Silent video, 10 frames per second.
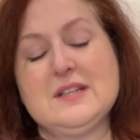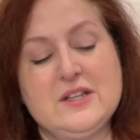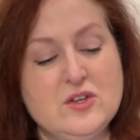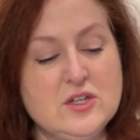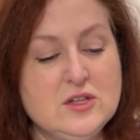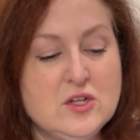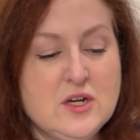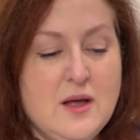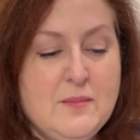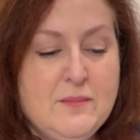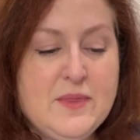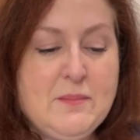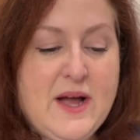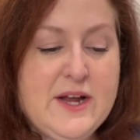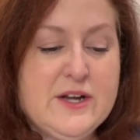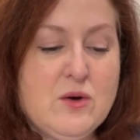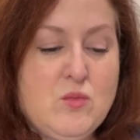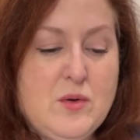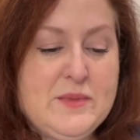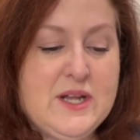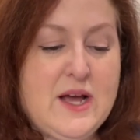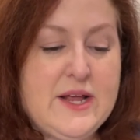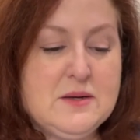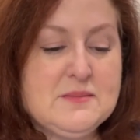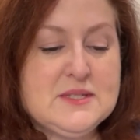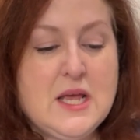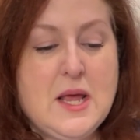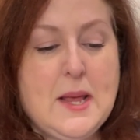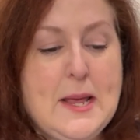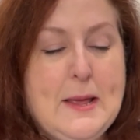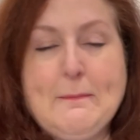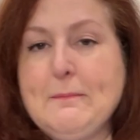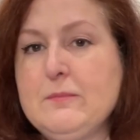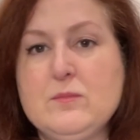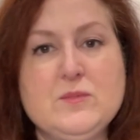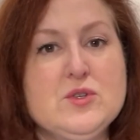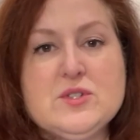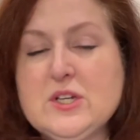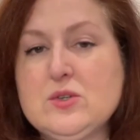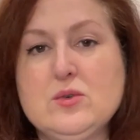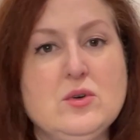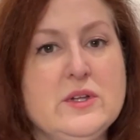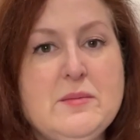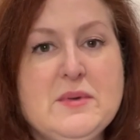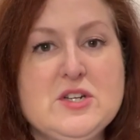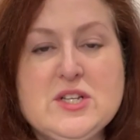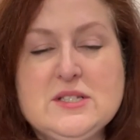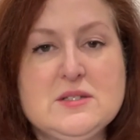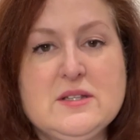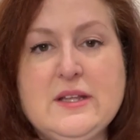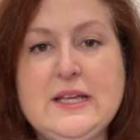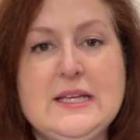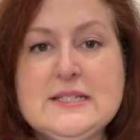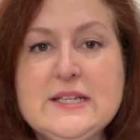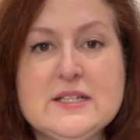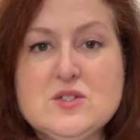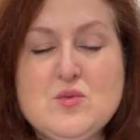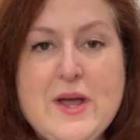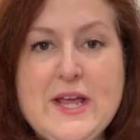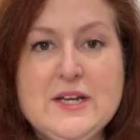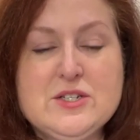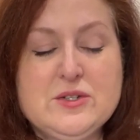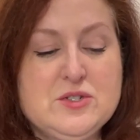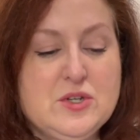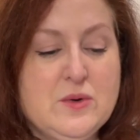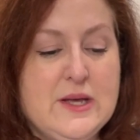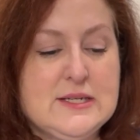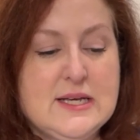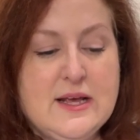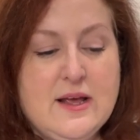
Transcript: You can look up the Pioneer Woman items using Google Image. That's the easiest way to do it.